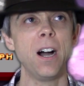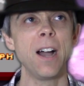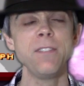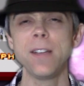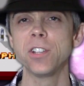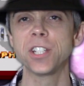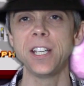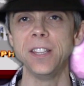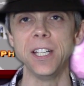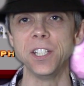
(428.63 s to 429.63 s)
I've never
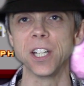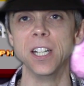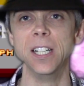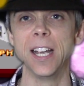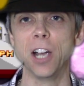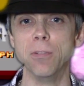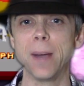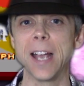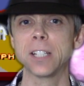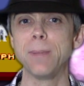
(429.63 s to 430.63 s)
seen these Lego
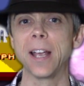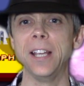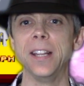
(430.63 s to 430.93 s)
packs back